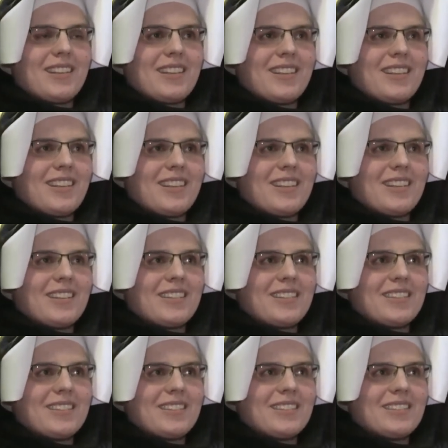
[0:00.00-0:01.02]

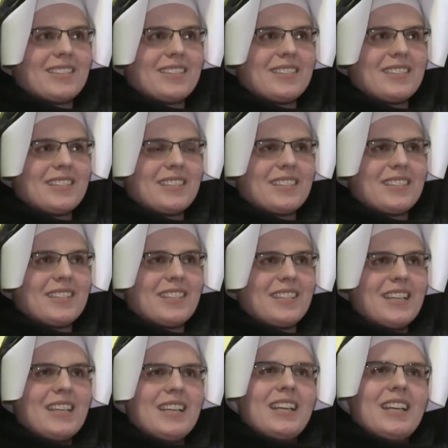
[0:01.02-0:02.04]

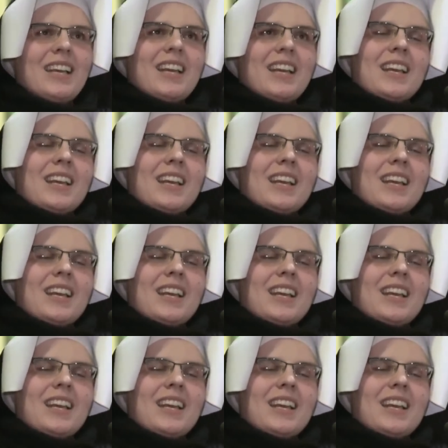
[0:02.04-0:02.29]
(no one is talking)